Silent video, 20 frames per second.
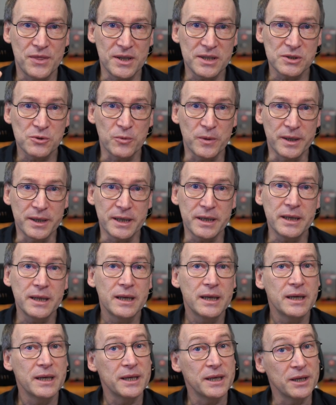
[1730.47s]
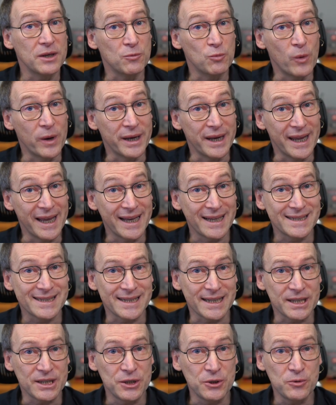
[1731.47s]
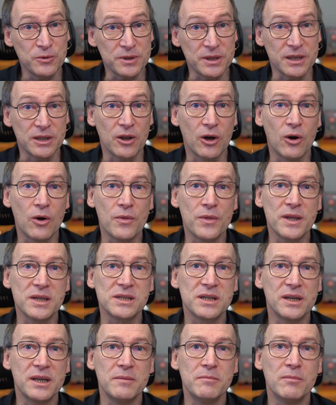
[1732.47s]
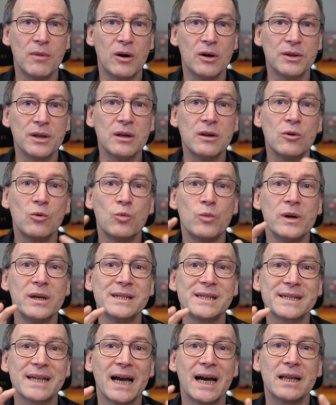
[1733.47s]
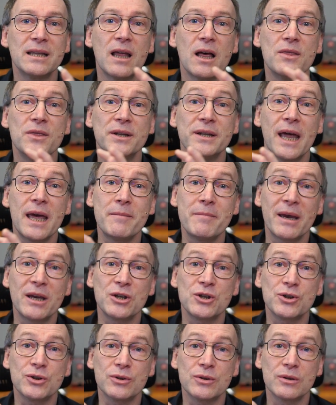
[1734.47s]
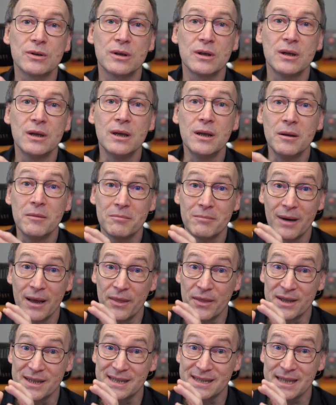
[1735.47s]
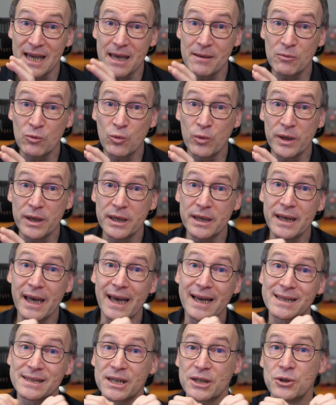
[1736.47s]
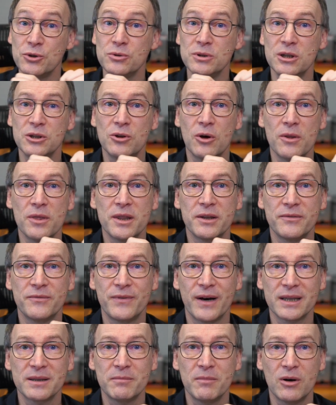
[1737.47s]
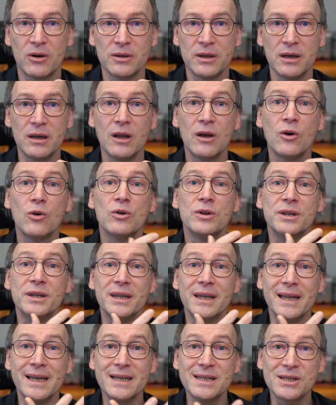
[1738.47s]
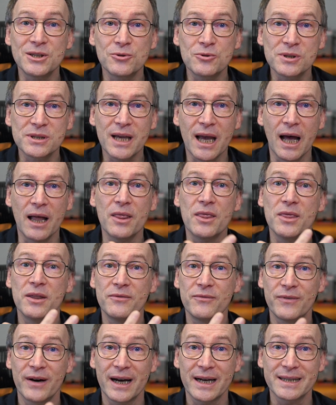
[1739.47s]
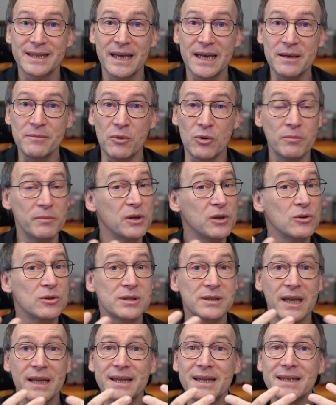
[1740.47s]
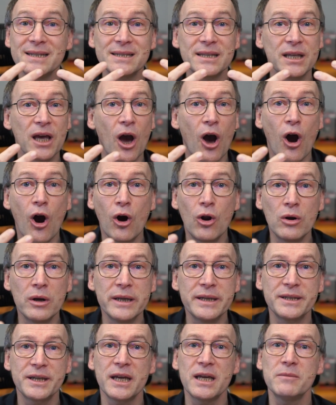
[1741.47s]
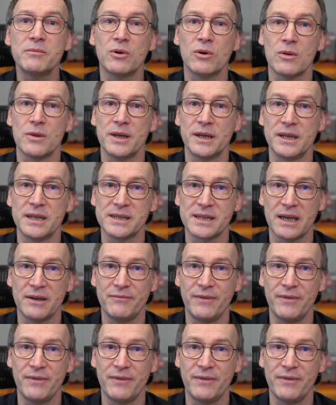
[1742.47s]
This query, when executed on the slim model, will scan the dimension. But the same query executed on the fat model needs to scan the fact table, because that is the only table that is